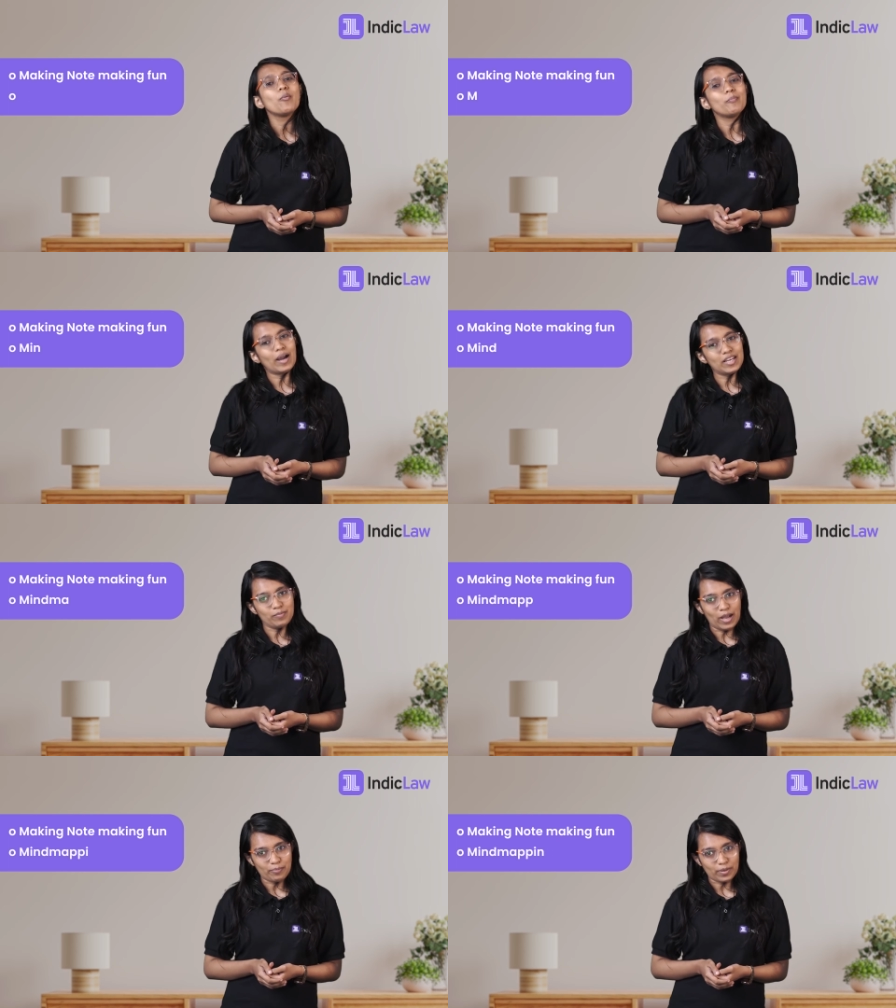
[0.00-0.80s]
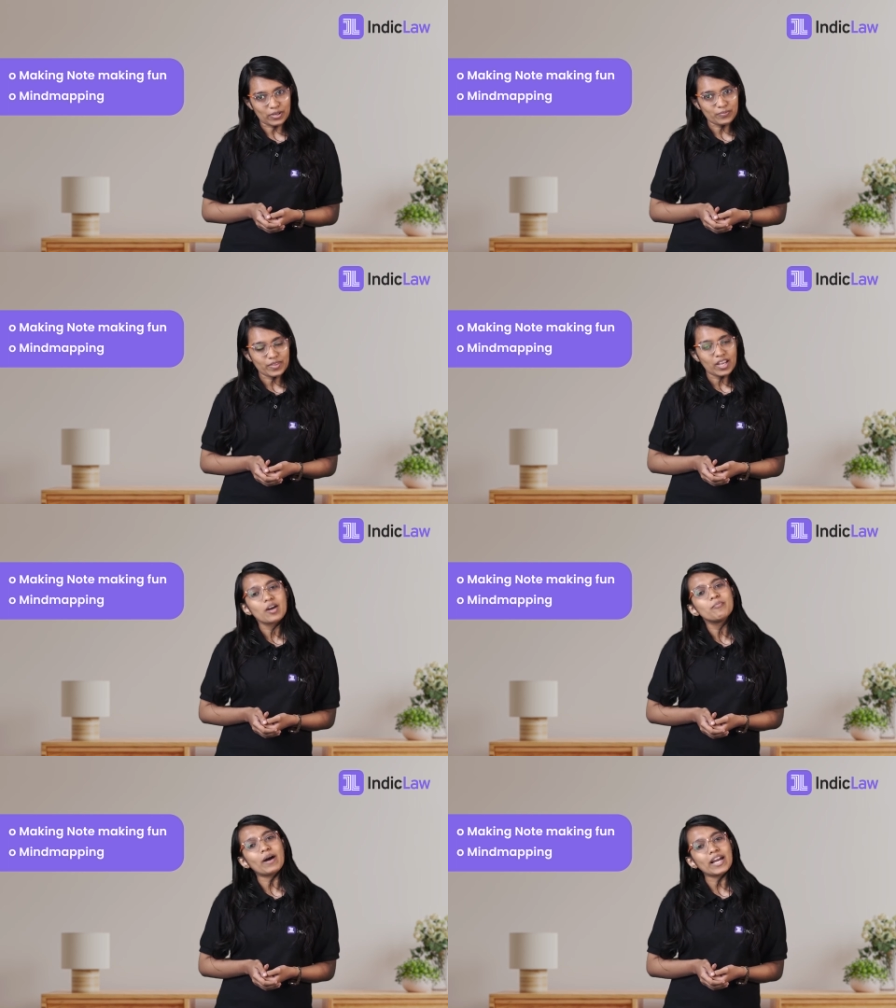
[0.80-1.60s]
Mind mapping.
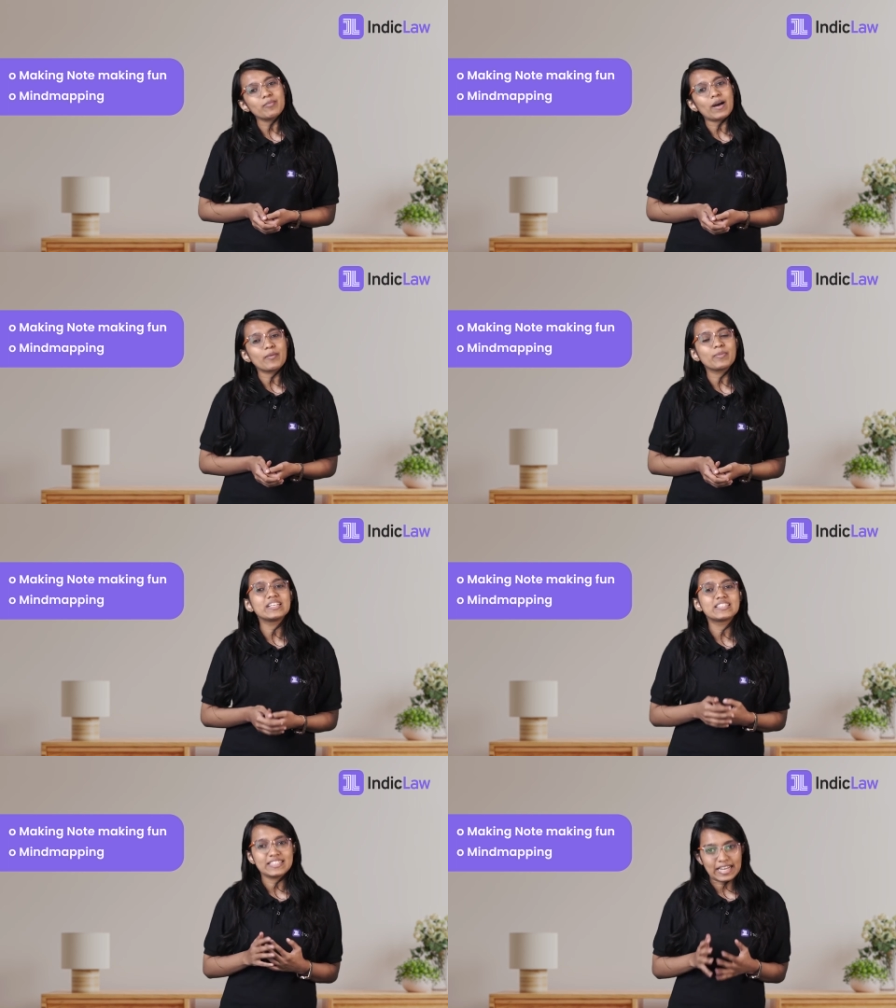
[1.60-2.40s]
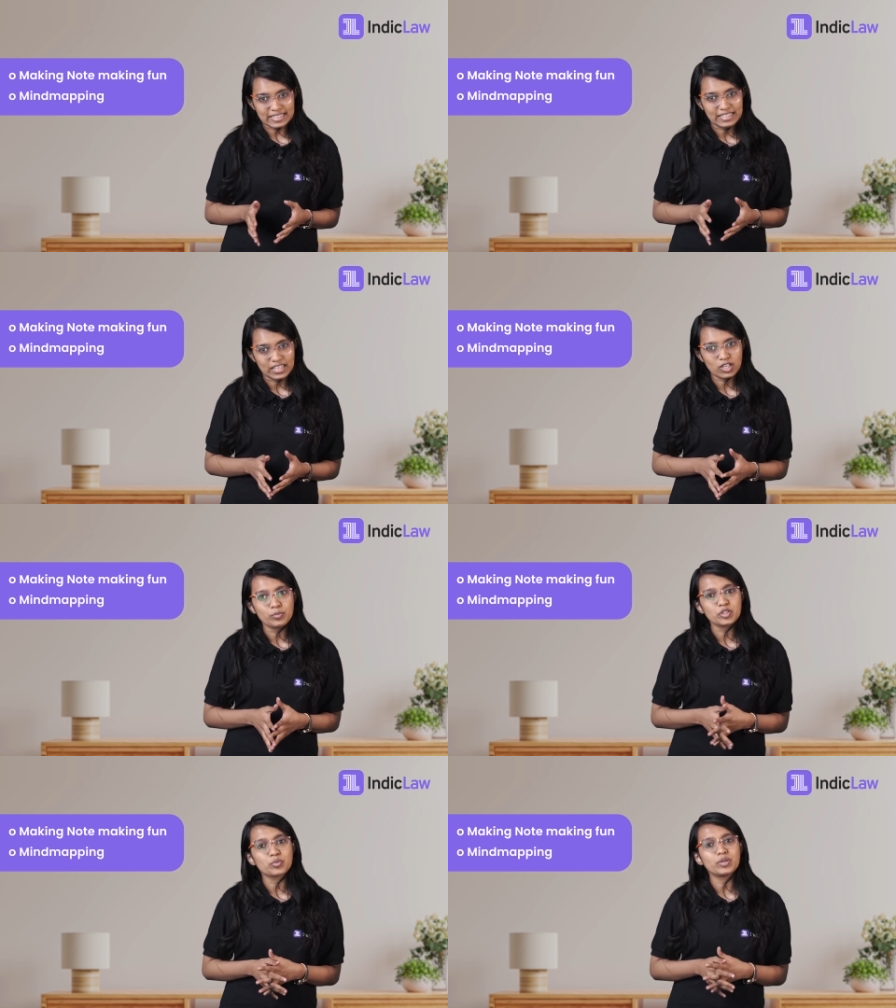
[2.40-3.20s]
Mind mapping is a technique
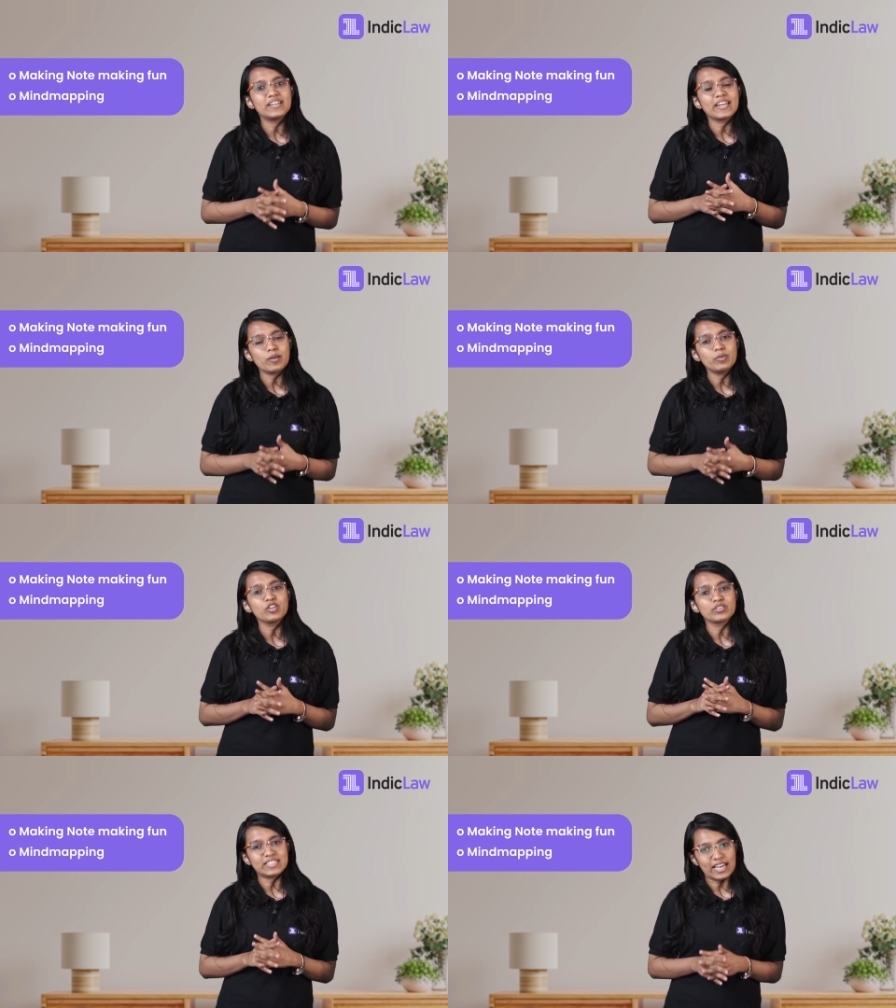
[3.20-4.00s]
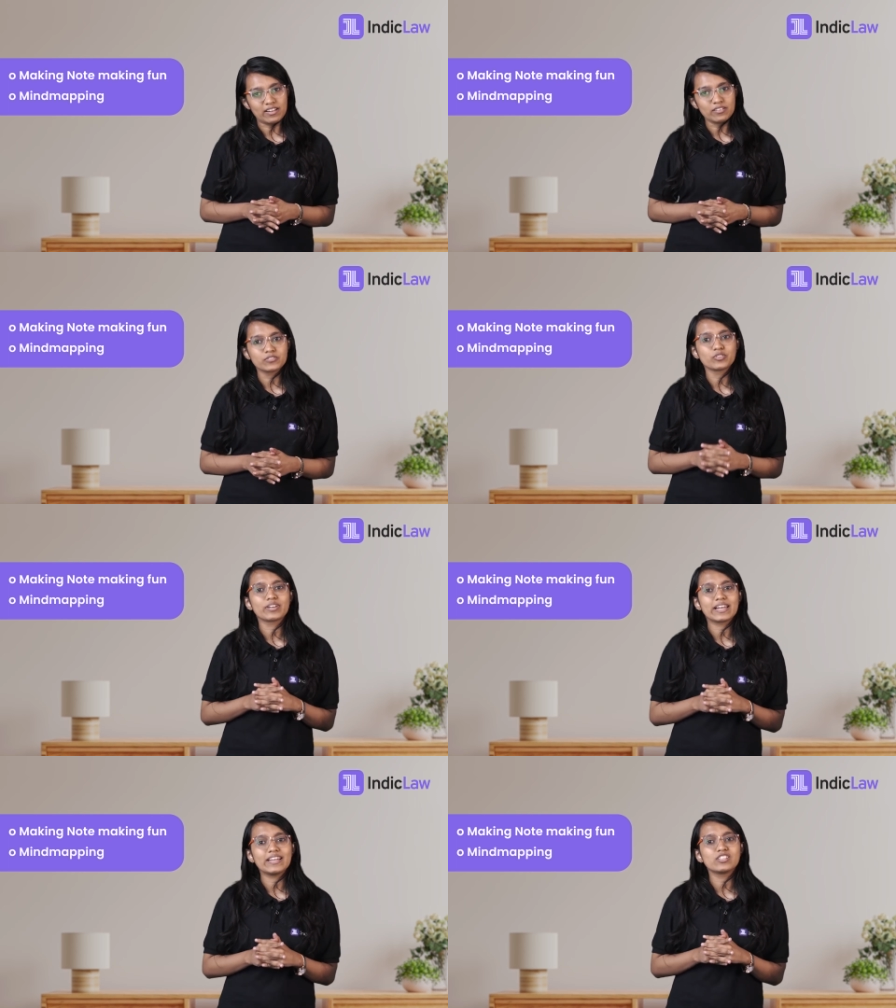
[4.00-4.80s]
which would enable yourself to
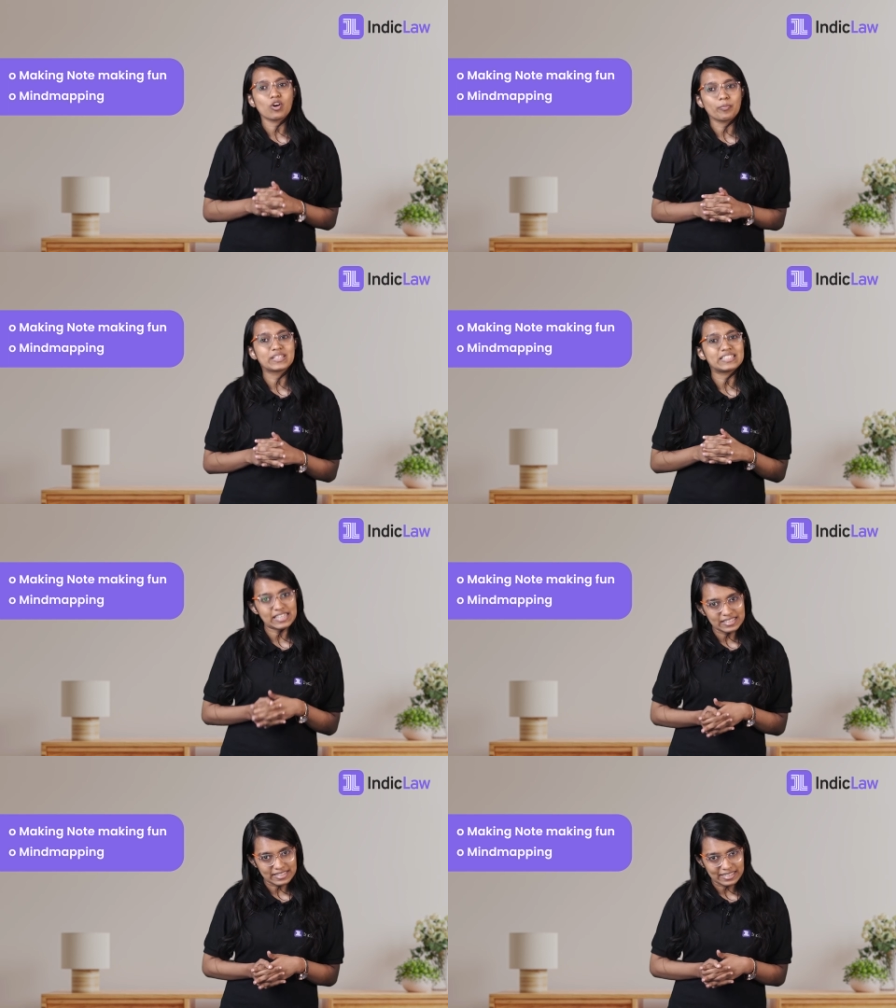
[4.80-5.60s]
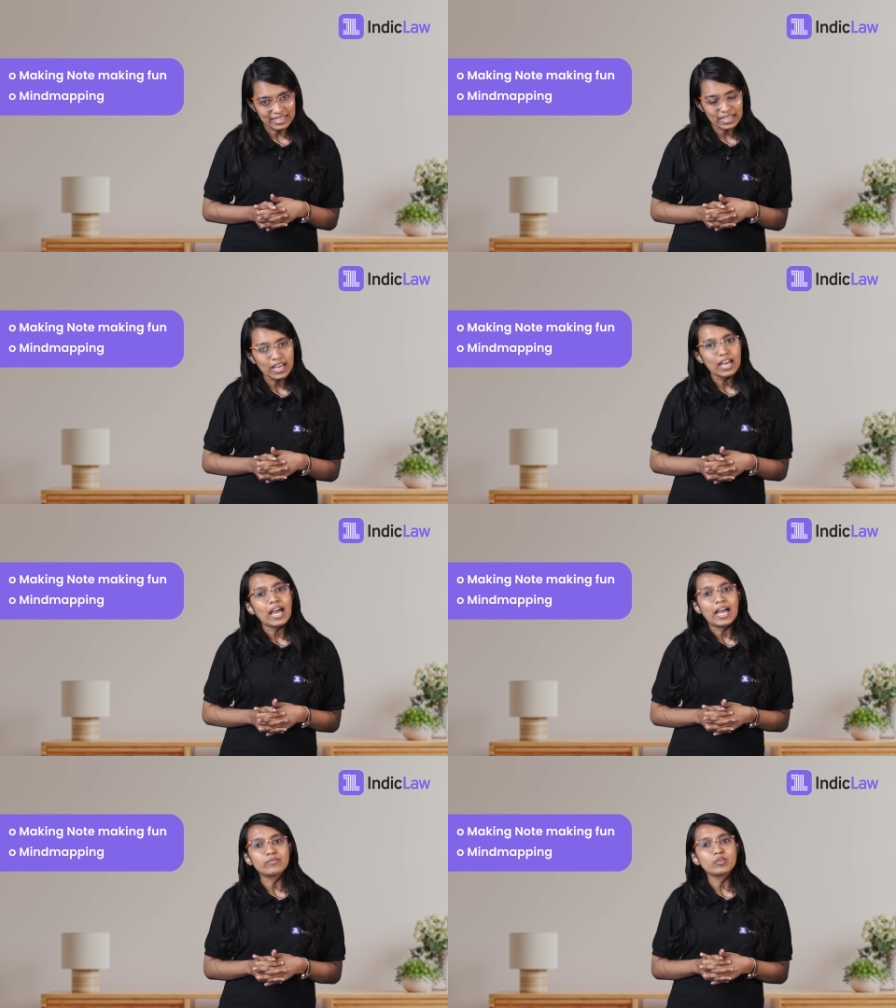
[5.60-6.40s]
relate topics easily
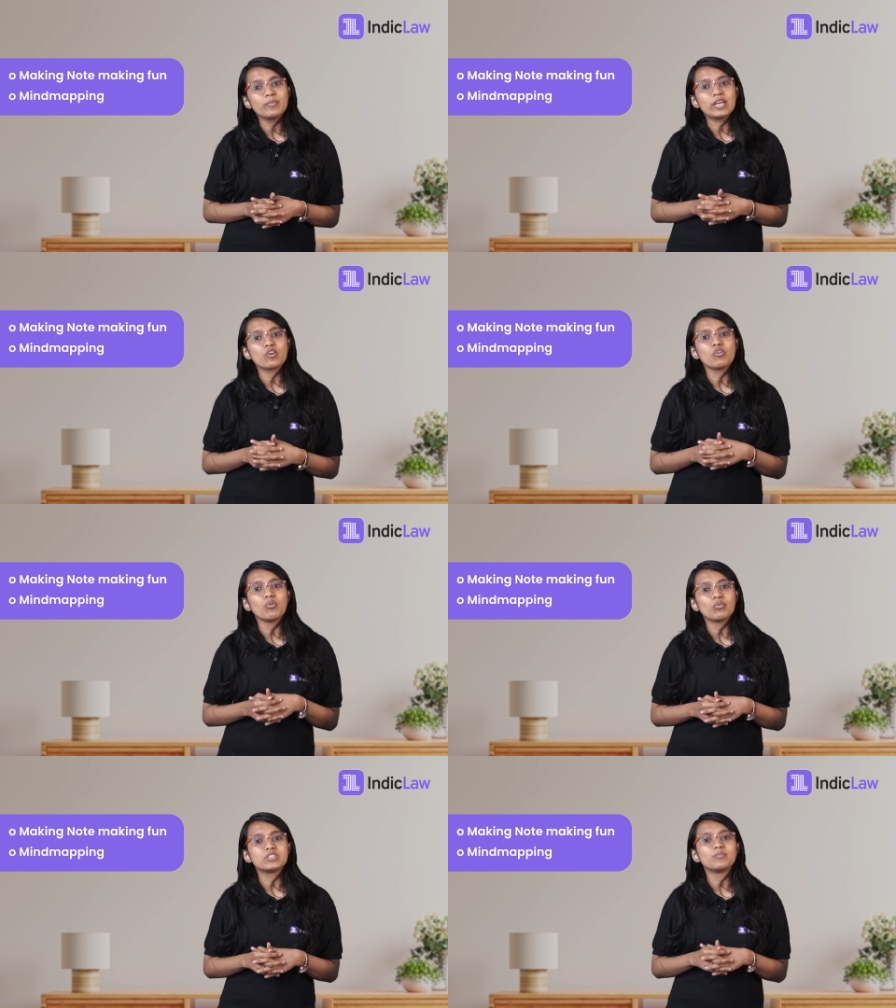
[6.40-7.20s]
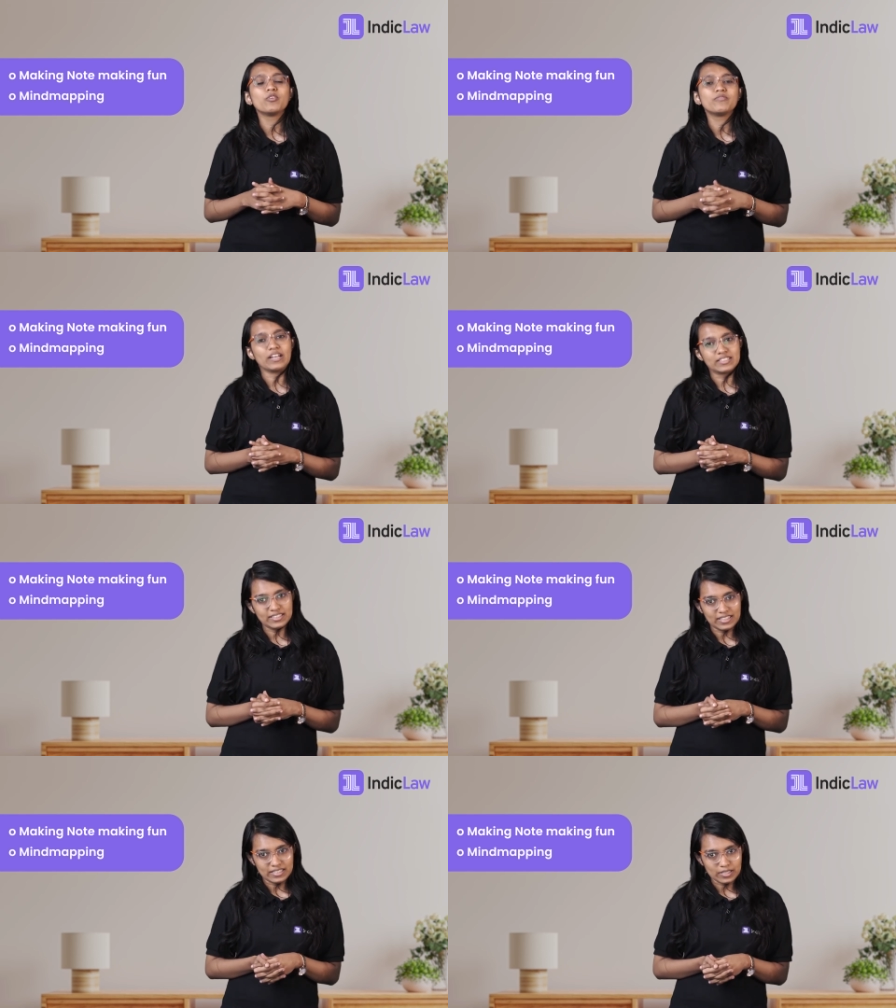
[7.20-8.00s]
and would make your notes more fun to
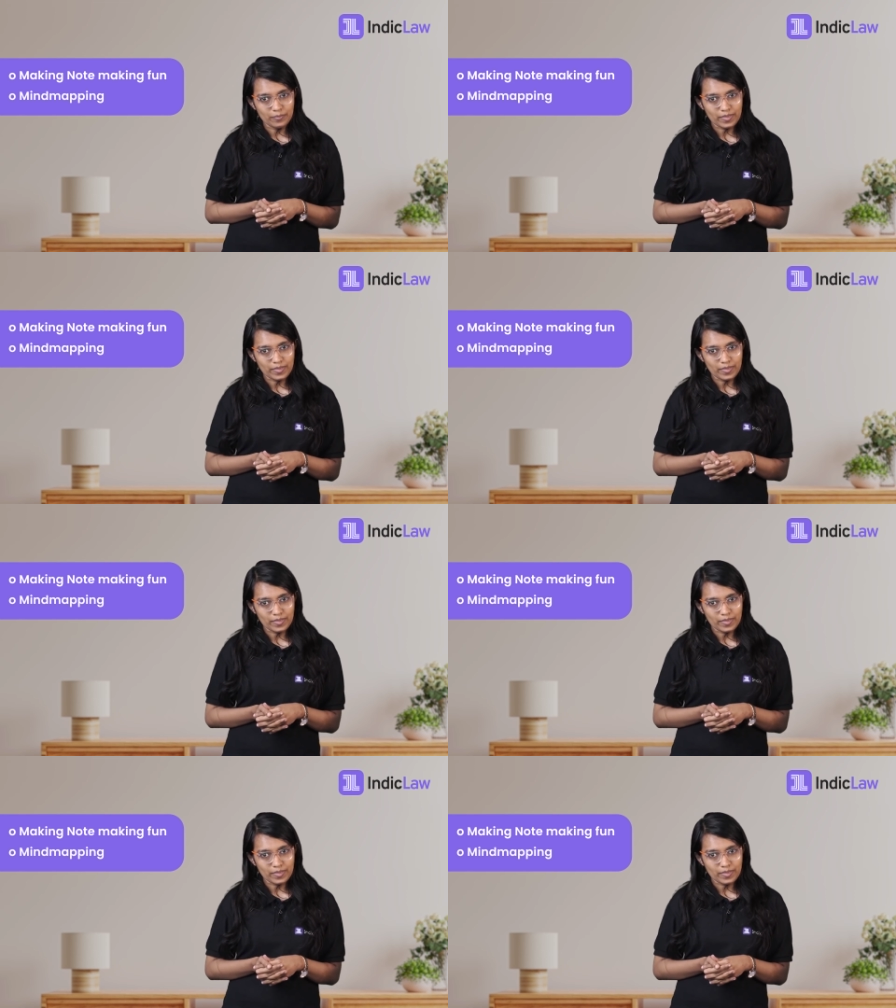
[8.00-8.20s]
read.